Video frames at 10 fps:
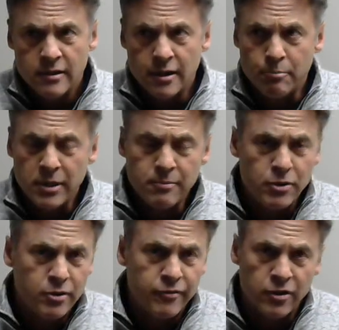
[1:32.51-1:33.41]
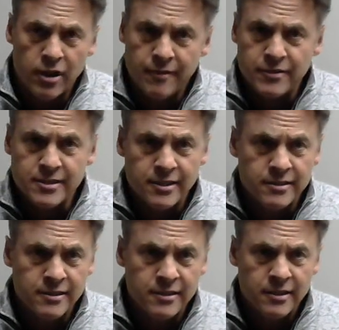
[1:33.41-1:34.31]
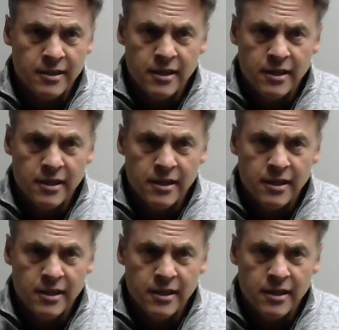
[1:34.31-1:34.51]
A big, beautiful office isn't.